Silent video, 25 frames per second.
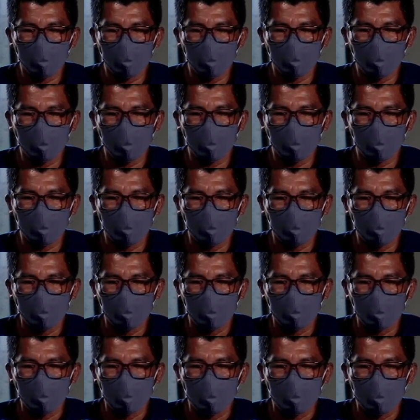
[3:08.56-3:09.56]

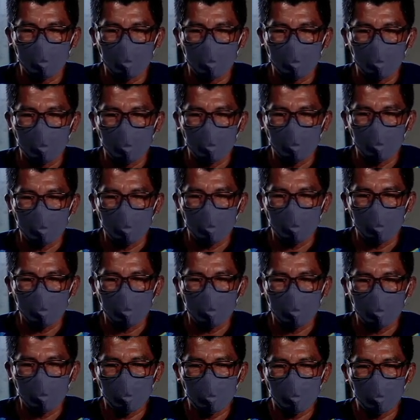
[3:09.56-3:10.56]

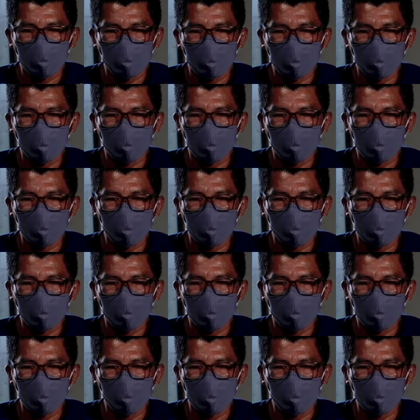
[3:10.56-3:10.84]
Nothing is said.